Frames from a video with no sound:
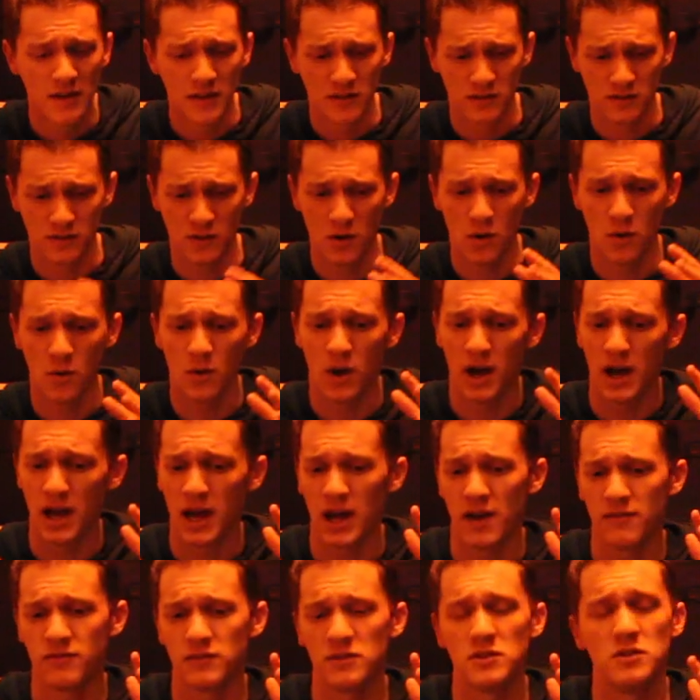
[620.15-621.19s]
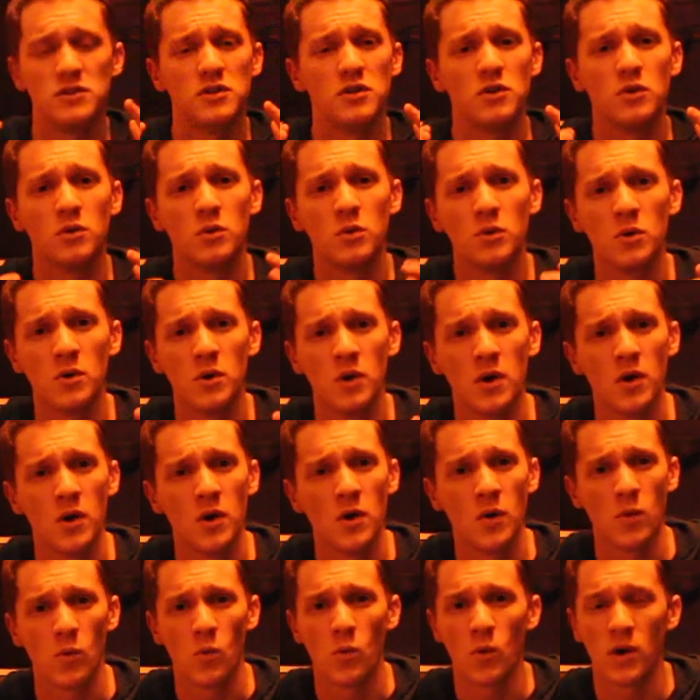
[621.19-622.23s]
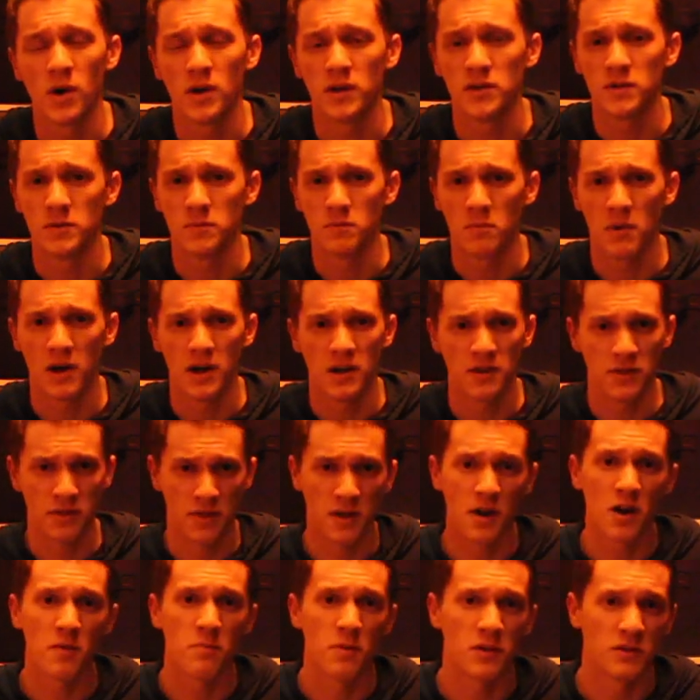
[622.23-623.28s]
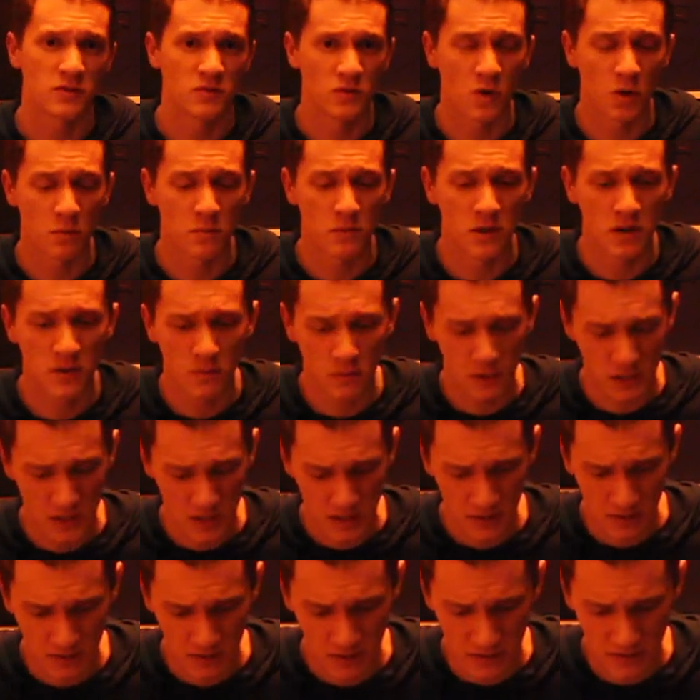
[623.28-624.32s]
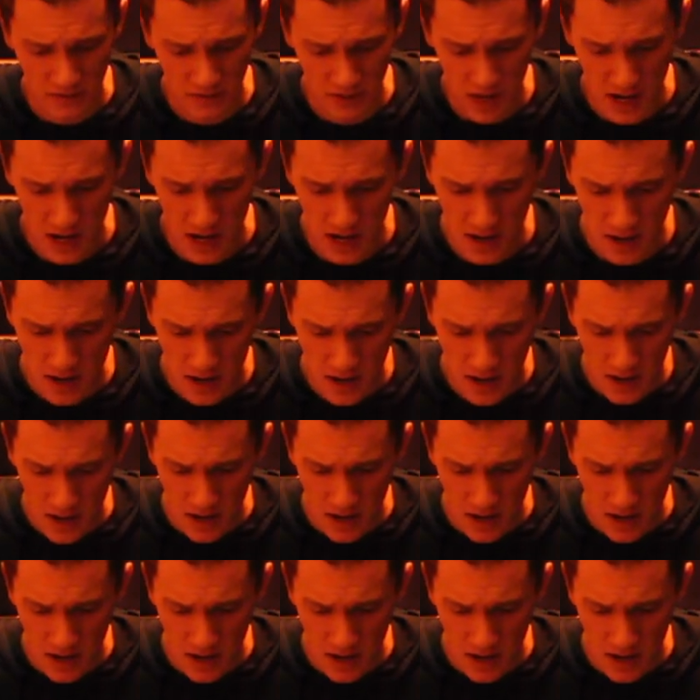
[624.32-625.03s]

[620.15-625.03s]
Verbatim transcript: So I have to do what my therapist told me, which is to stay